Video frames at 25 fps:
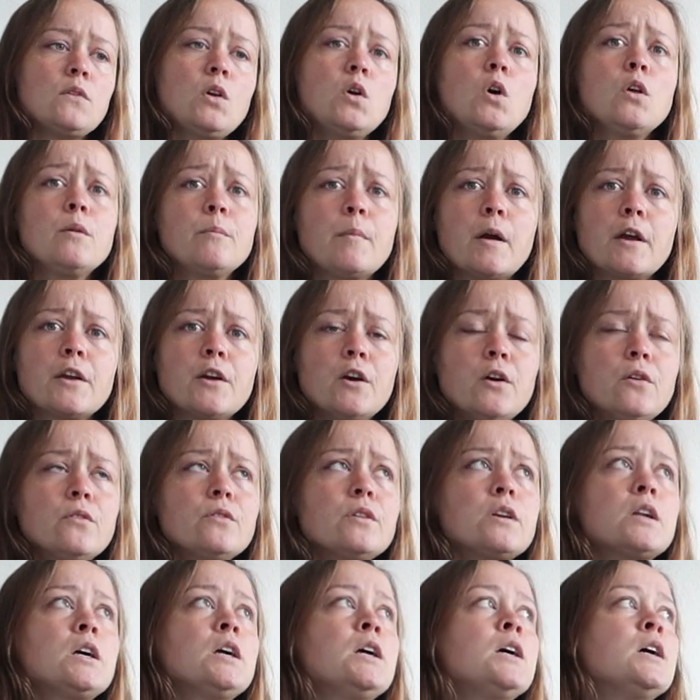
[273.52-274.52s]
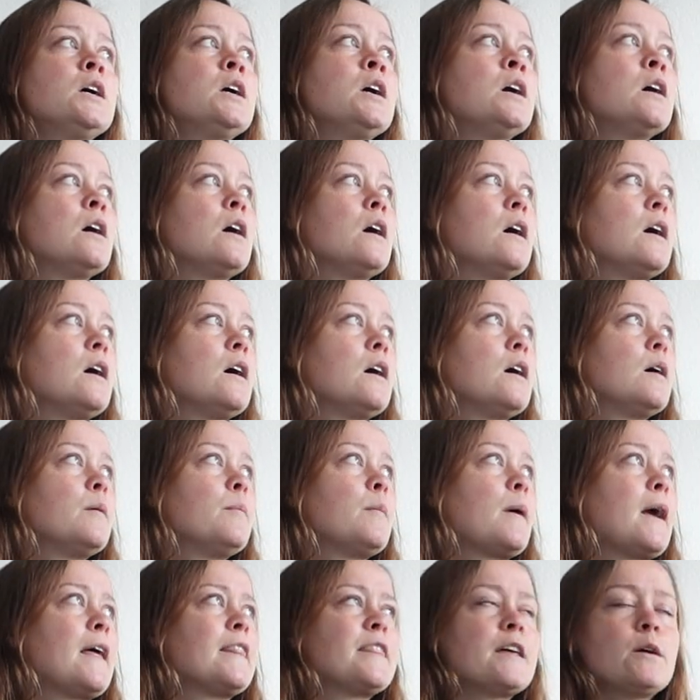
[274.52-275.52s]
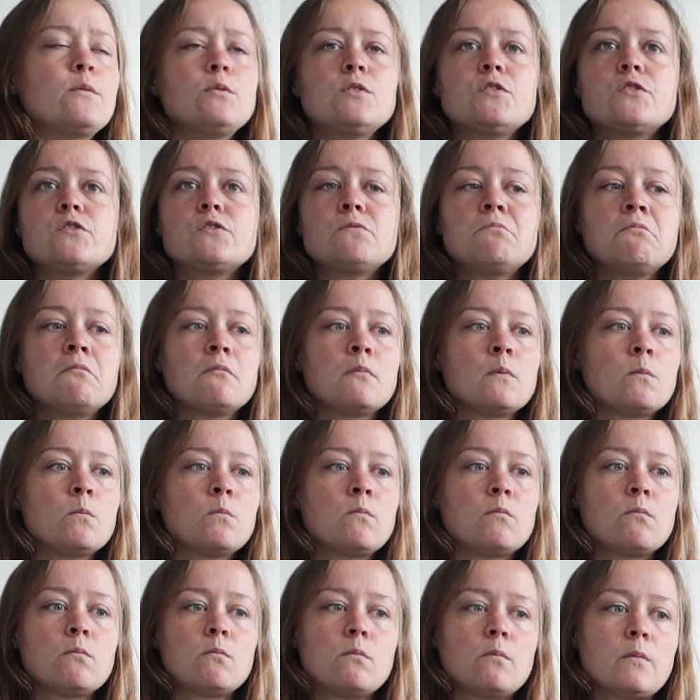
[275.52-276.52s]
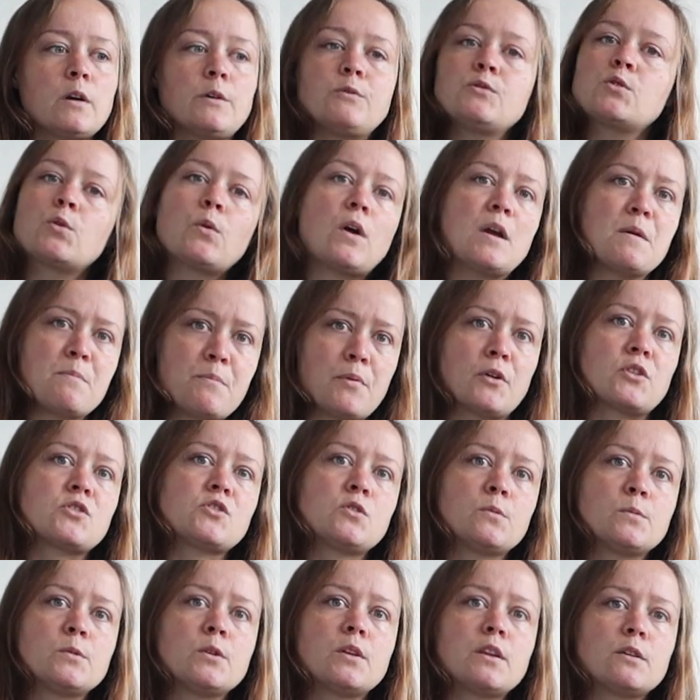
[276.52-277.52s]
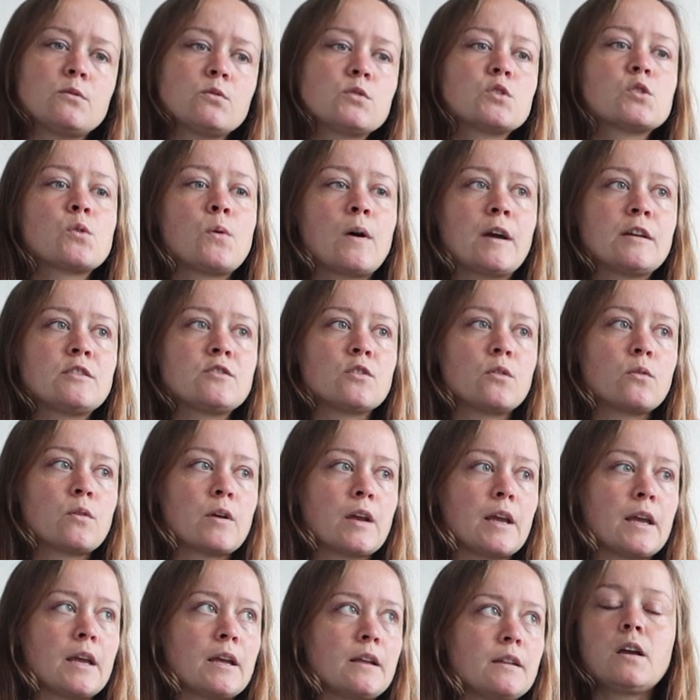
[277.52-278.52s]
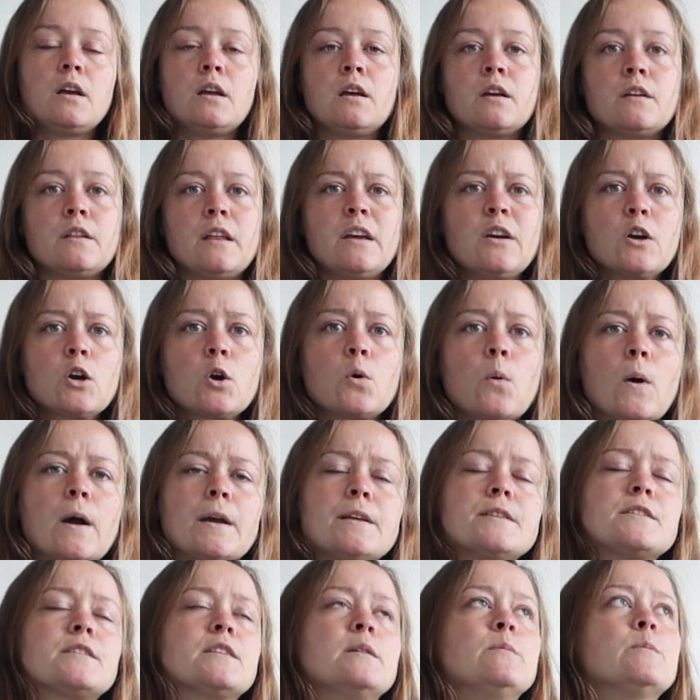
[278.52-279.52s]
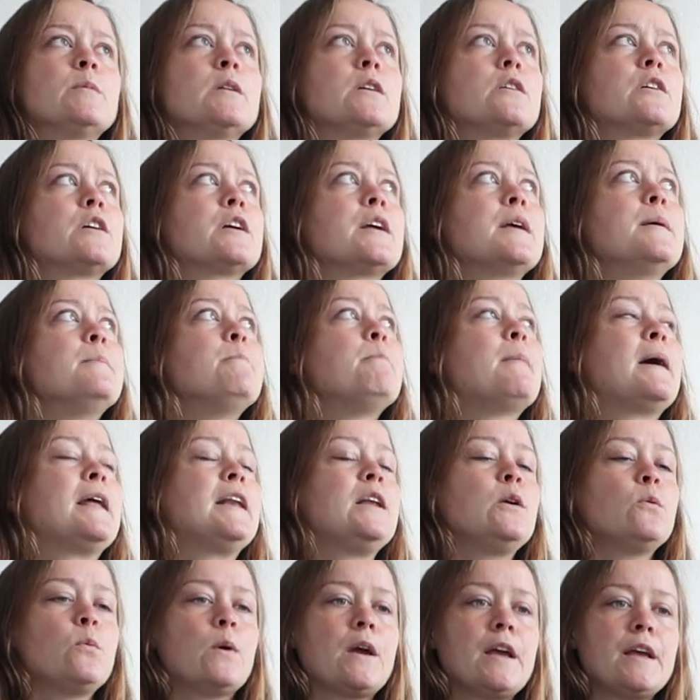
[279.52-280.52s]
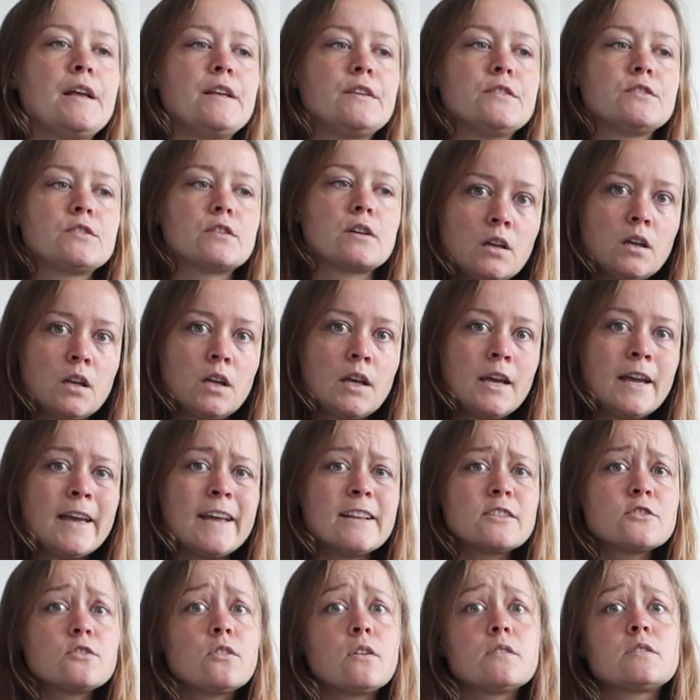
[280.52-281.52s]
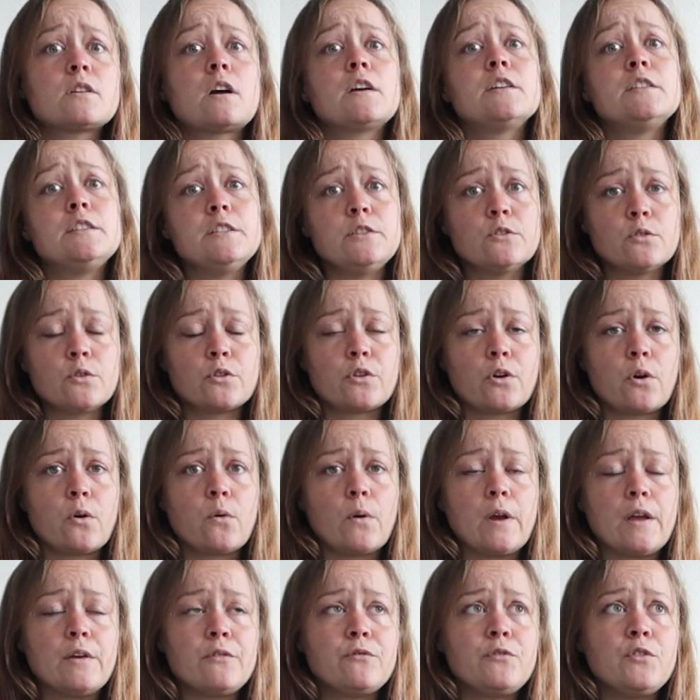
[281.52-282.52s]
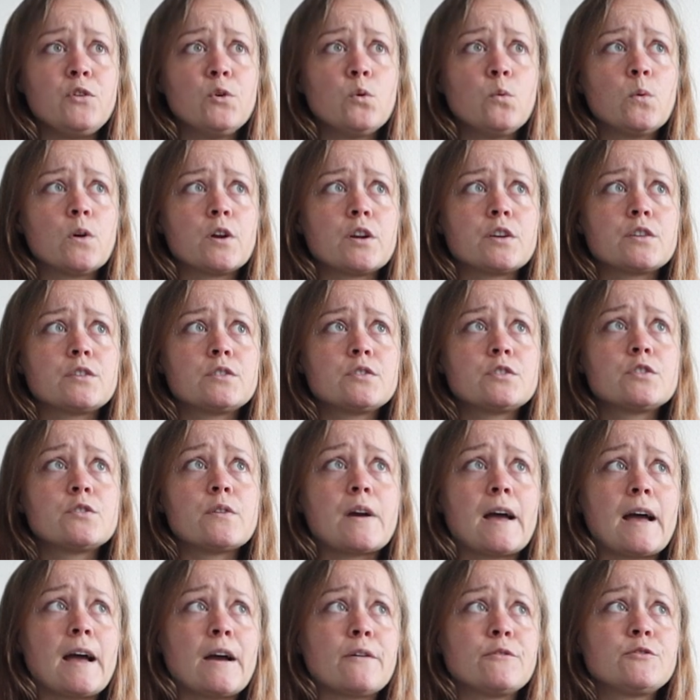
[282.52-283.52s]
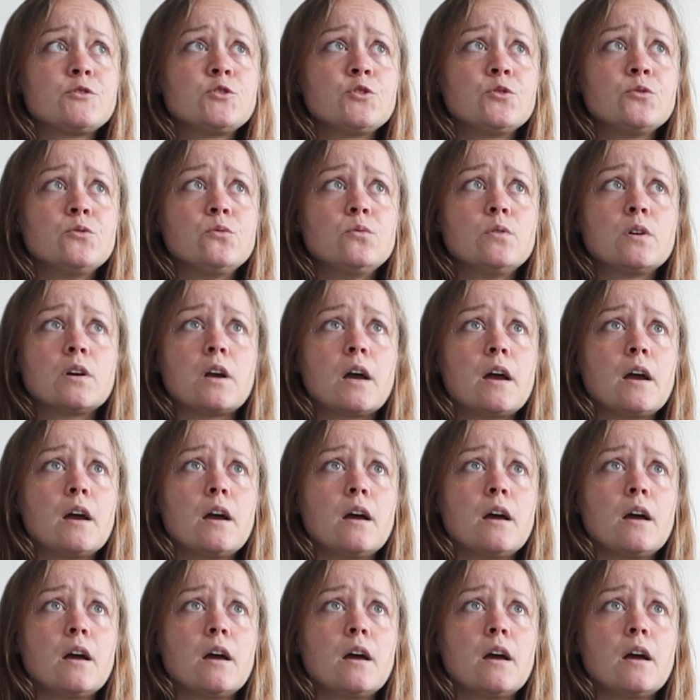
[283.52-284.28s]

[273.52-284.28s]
on my own, and that was quite possible, that was quite okay. They're quite similar in many ways. It's not ideal though. If you were to have two